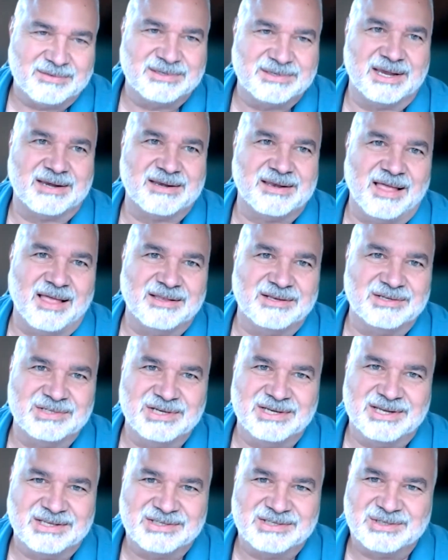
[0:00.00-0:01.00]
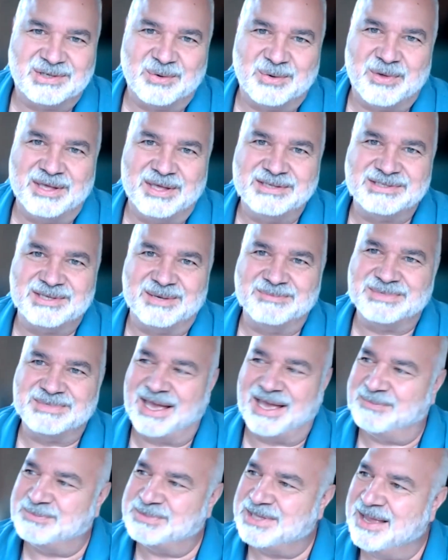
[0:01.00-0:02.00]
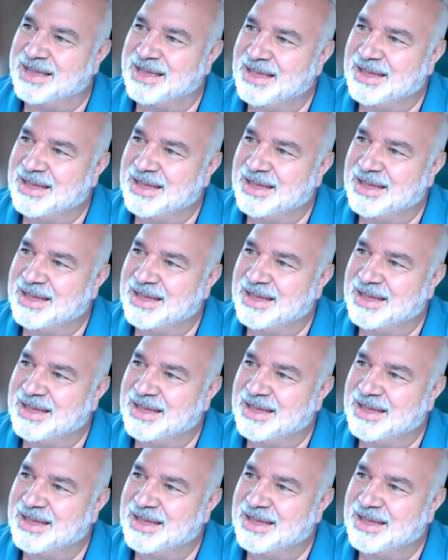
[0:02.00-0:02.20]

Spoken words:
Technology gets in the way sometimes,